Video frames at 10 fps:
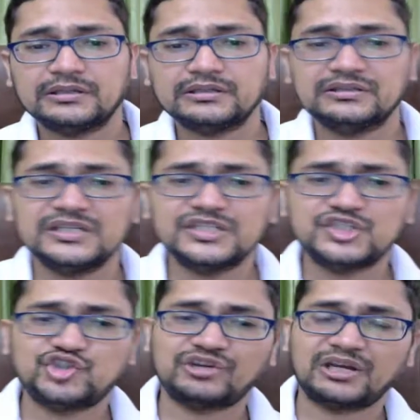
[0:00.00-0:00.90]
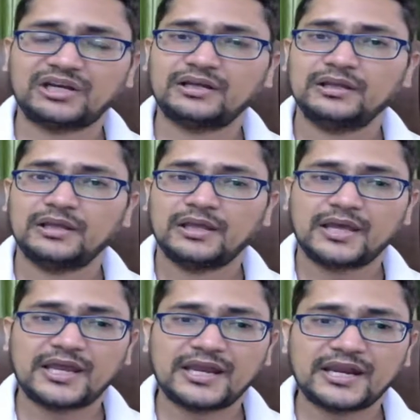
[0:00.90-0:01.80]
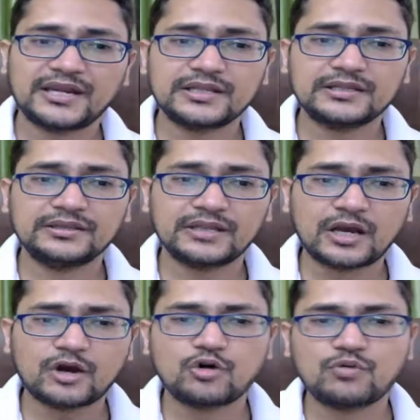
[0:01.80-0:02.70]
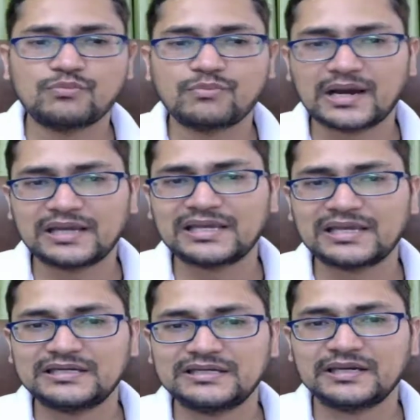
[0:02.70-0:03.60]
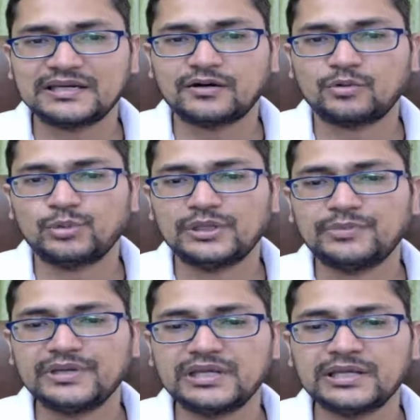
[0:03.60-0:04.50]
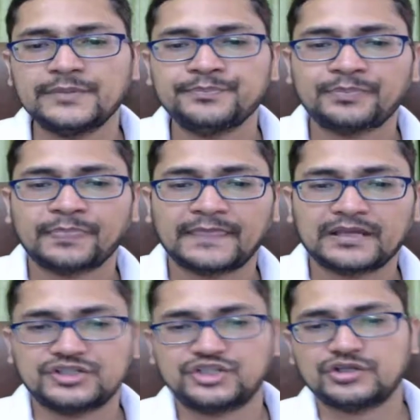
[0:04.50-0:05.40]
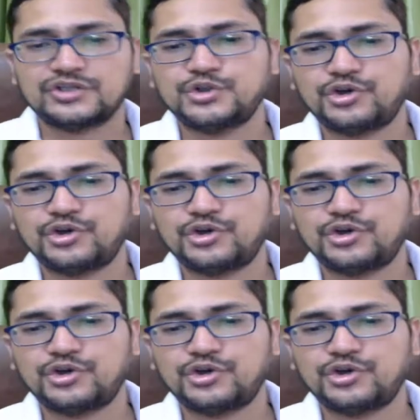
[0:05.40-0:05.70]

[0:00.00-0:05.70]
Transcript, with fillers: this check and now my idea will be just to